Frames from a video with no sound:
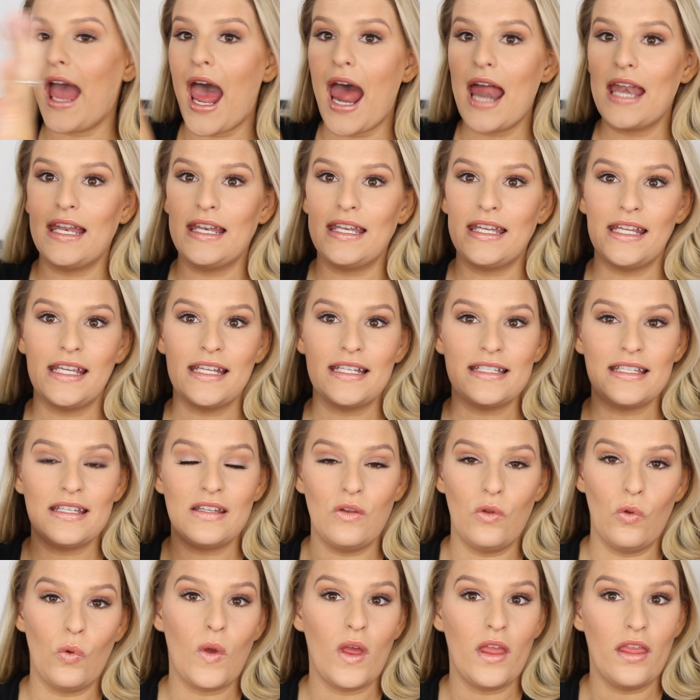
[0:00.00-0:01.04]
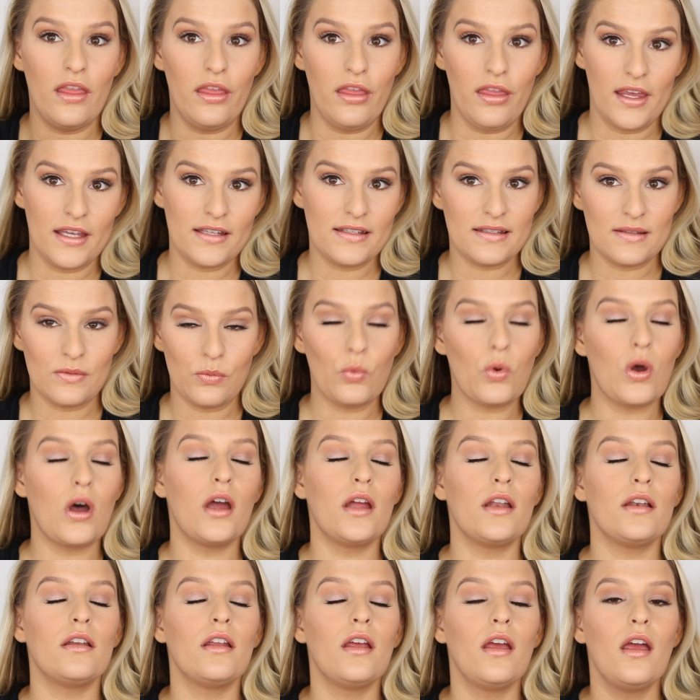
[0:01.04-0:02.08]
added into this
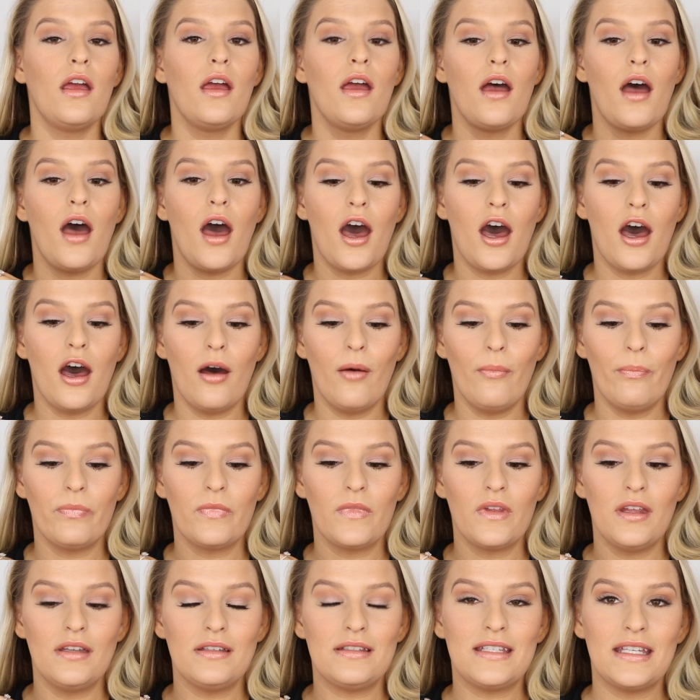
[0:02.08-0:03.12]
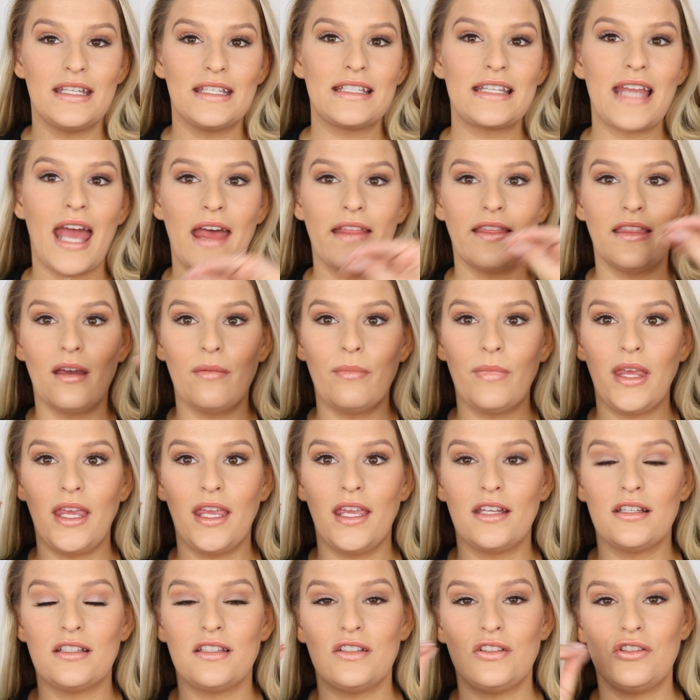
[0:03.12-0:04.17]
one. Um, didn't add them
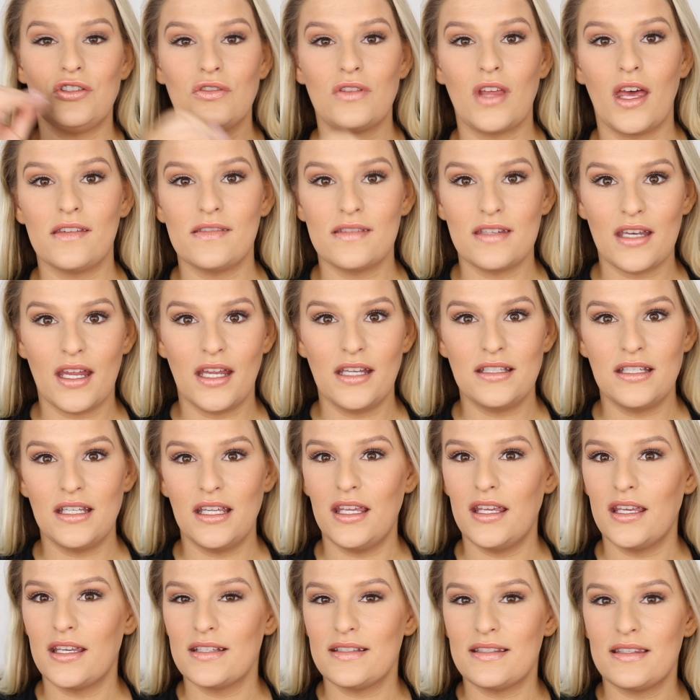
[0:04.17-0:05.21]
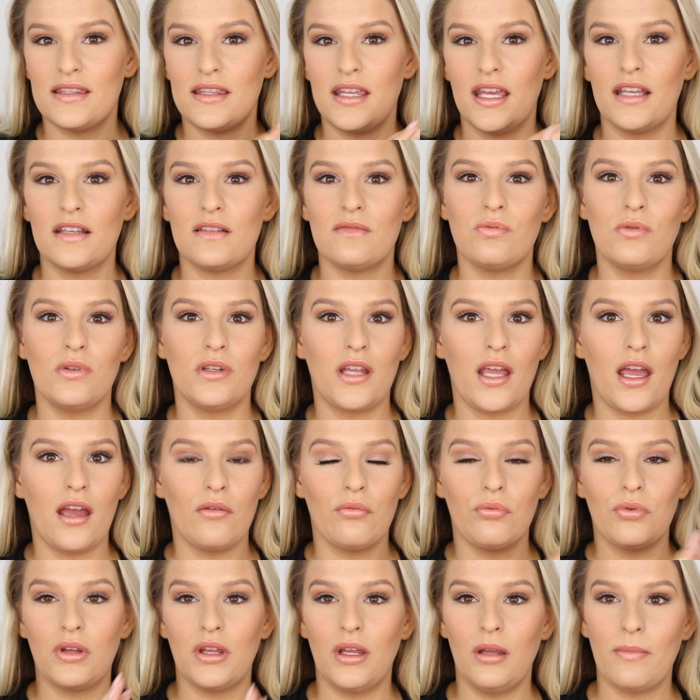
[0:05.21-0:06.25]
into 2019 because things would
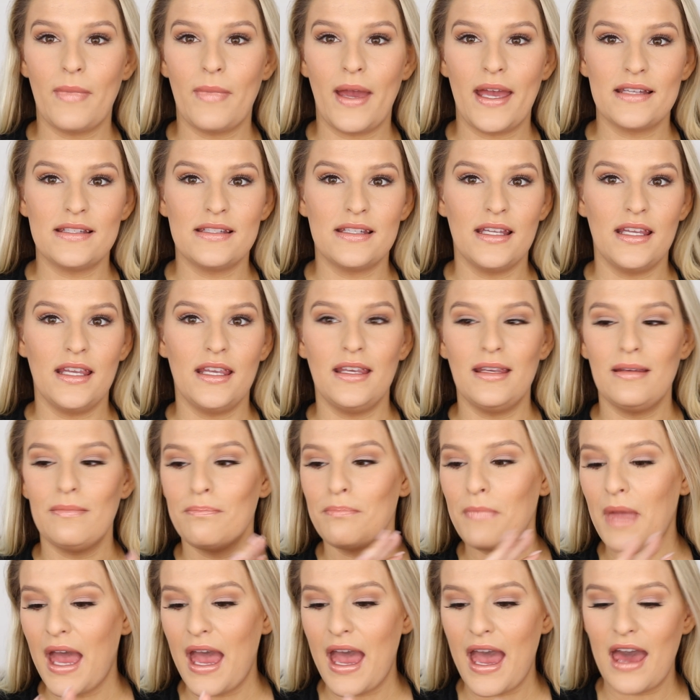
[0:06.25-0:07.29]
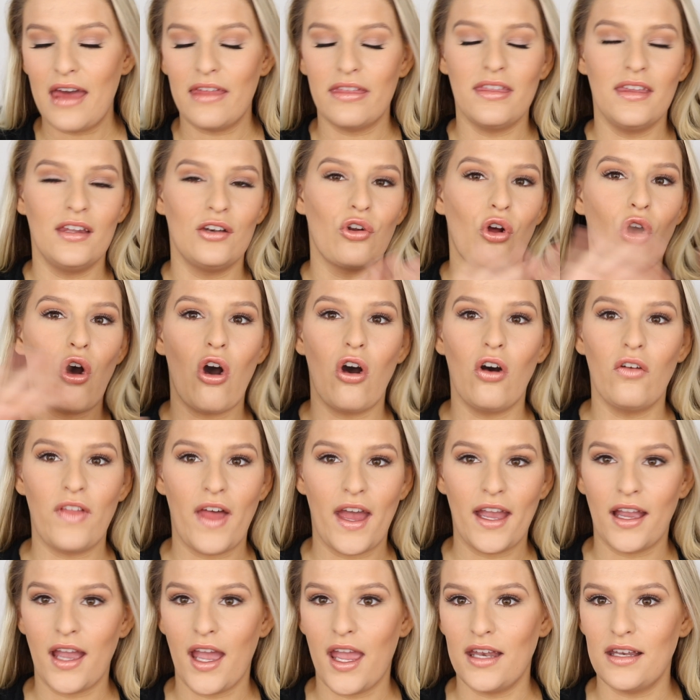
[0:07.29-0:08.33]
get really messy, math and all
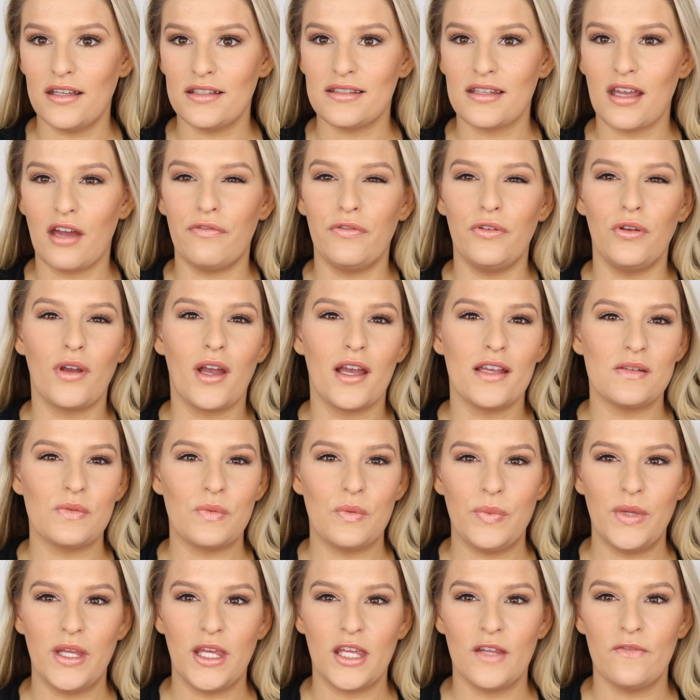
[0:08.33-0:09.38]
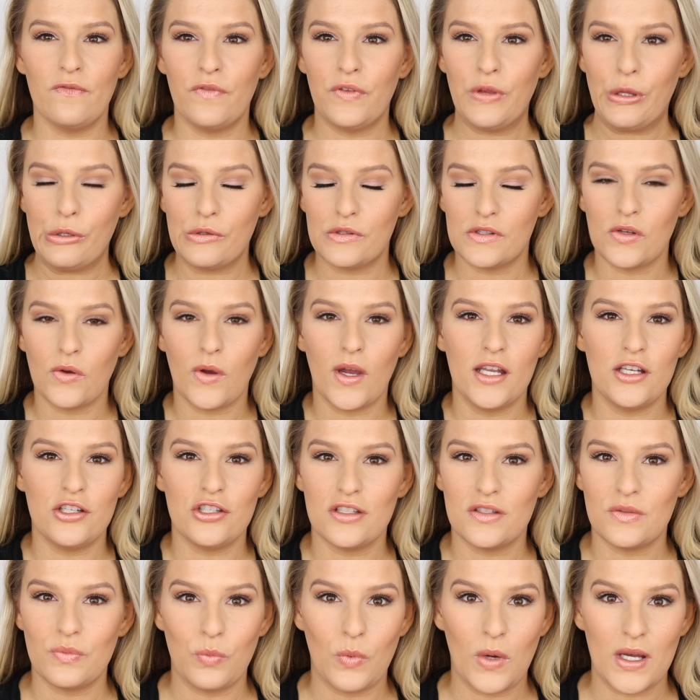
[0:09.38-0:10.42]
that kind of stuff. You guys would be confused, so I
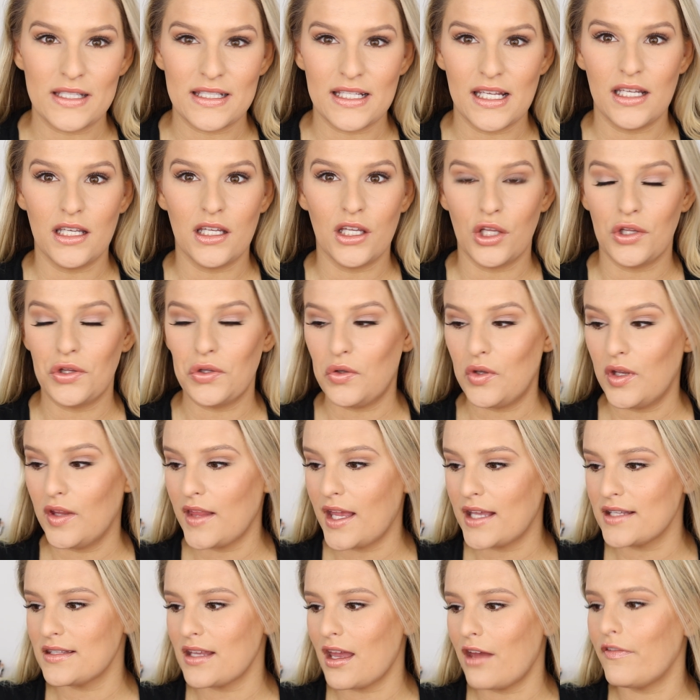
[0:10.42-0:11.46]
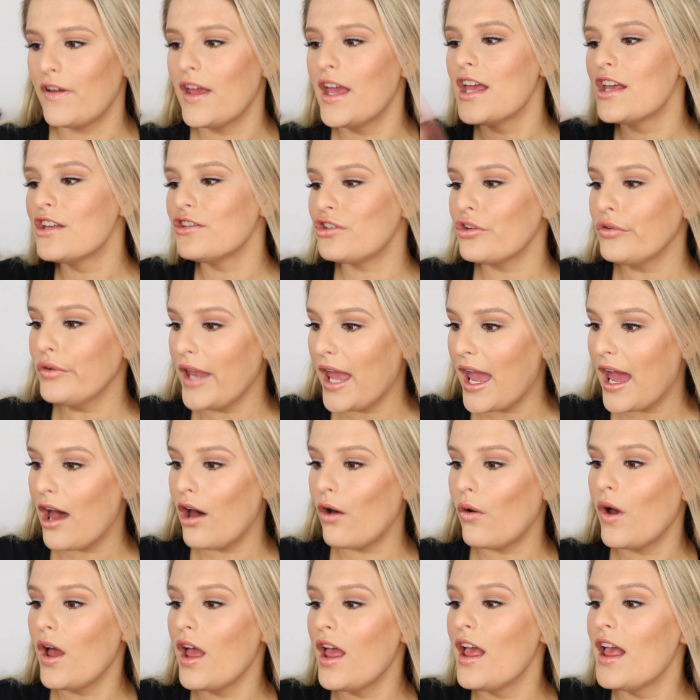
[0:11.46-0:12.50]
just wasn't including that stuff. So
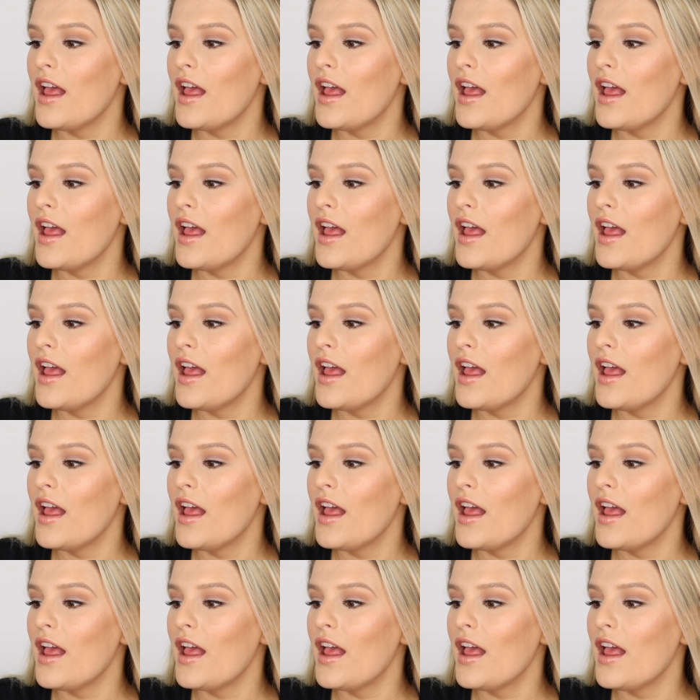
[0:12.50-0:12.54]
now